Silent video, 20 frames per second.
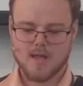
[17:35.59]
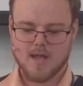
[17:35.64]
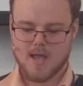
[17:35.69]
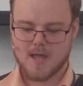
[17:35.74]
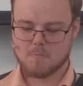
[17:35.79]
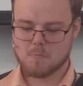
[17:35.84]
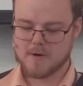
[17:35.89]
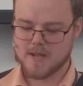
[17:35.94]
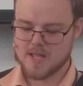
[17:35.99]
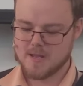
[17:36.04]

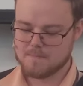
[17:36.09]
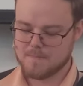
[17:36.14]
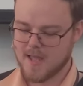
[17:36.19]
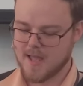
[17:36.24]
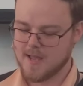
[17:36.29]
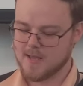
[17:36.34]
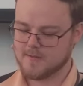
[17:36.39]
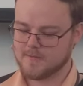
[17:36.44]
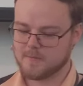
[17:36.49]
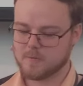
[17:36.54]
And when he
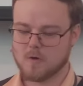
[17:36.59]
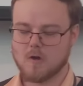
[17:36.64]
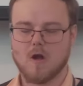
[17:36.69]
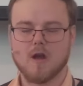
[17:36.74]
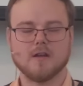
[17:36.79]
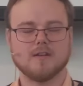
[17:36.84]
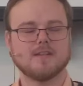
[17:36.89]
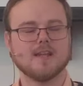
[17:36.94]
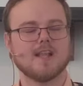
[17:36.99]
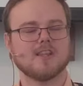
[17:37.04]
pays for
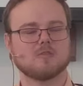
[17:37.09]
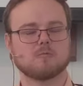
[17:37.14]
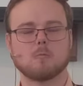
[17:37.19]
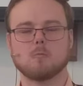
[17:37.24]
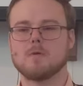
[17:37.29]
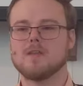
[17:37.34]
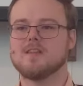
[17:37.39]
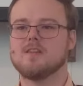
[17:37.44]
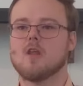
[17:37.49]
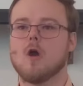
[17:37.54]
our debts,
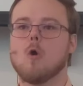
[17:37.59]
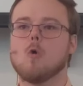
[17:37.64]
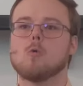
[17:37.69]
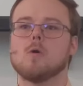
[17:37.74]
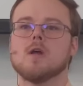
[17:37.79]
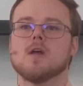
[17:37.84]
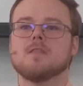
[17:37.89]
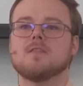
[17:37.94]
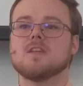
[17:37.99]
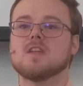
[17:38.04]
when we
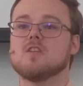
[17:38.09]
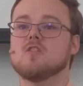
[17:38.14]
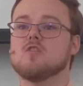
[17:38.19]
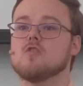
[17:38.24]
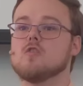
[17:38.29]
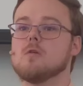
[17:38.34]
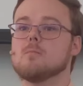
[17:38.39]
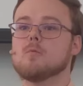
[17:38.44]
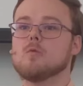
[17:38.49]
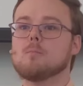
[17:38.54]
know the
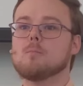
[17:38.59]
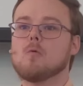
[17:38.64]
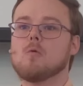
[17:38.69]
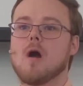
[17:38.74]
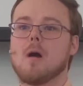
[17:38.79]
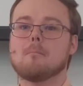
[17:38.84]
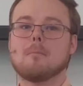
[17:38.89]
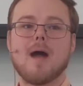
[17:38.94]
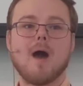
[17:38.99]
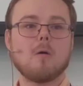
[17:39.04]

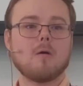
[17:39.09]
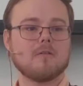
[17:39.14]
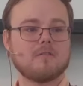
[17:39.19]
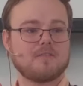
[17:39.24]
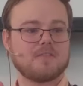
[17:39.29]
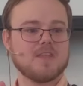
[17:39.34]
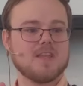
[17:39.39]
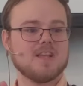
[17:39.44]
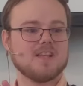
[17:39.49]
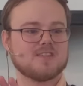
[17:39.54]
innumerable amount
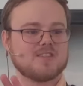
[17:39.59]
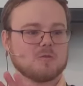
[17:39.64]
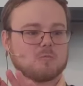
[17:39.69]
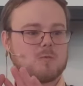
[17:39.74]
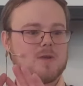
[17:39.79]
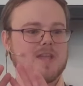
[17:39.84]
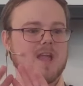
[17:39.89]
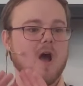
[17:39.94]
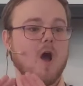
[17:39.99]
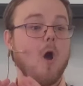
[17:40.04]
of things that
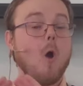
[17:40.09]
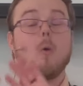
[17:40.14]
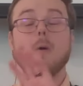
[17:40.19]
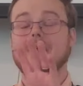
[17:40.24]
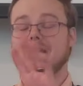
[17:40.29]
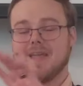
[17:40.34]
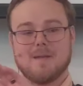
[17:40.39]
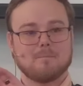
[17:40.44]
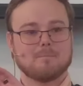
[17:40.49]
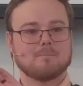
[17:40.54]
we owe
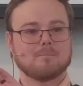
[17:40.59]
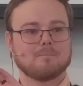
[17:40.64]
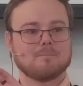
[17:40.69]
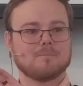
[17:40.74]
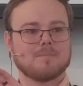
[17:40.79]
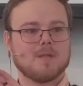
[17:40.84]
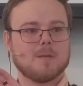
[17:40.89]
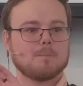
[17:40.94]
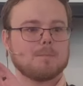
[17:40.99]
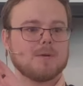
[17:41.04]
him,
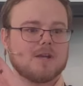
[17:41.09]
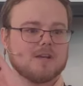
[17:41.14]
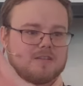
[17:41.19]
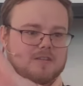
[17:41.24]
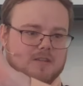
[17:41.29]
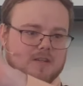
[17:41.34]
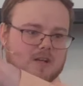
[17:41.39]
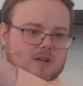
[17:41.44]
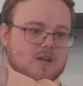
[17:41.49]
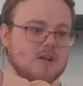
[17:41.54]
because
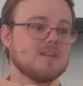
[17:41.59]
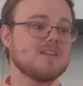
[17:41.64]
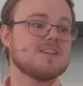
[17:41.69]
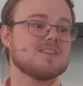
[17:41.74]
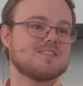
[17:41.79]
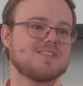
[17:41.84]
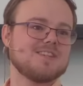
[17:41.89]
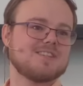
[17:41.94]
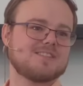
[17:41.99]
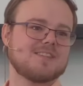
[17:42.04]
of the
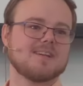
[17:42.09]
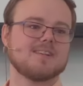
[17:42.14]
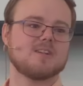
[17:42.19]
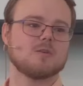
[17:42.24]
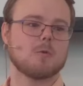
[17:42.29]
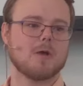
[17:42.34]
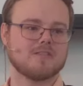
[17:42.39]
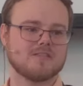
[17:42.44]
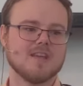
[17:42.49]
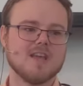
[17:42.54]
goodness he's done
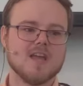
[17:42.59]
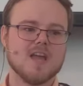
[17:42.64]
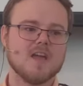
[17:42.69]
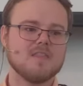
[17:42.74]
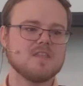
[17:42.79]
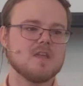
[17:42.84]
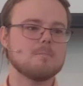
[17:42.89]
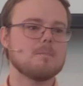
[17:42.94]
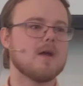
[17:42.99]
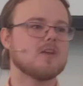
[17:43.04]
to us,
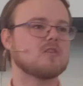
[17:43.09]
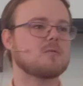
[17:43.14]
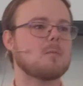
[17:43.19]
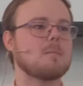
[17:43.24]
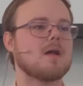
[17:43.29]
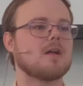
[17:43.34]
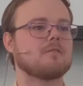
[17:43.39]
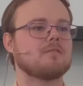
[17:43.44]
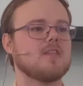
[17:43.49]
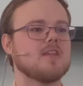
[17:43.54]
and the immeasurable
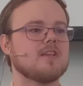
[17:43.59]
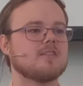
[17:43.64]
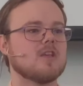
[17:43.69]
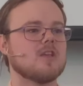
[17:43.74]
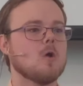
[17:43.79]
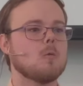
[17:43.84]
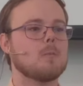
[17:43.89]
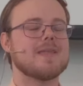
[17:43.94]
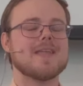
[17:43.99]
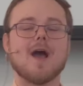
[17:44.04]
amount of things
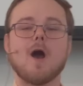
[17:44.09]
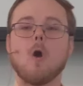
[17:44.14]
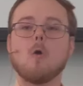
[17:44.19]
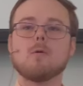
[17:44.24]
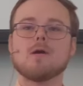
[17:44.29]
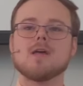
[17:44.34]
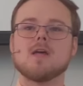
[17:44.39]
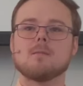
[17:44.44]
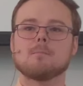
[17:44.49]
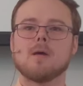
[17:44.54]
we
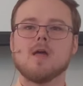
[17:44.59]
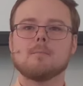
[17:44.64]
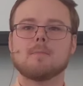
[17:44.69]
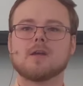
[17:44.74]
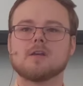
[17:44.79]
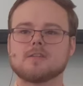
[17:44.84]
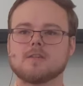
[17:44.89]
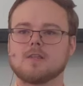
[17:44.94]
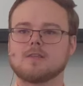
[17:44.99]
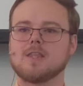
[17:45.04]
owe him
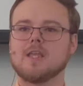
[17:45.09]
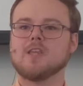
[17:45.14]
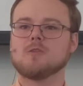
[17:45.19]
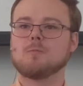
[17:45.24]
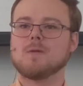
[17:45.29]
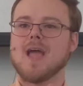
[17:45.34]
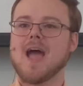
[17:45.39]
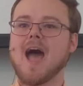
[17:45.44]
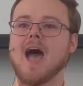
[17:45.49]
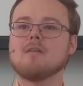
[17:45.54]
because of the
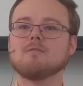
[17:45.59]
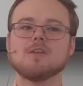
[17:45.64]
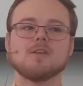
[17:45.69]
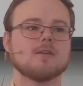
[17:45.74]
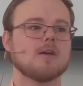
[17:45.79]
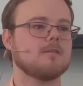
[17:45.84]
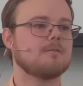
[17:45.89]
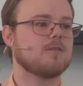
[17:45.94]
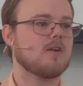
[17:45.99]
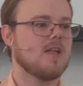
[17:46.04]
things we haven't
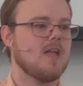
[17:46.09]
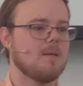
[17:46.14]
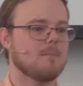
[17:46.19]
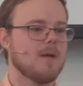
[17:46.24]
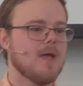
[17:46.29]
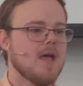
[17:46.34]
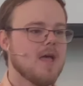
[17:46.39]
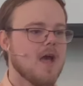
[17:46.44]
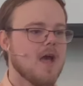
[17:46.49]
done for him,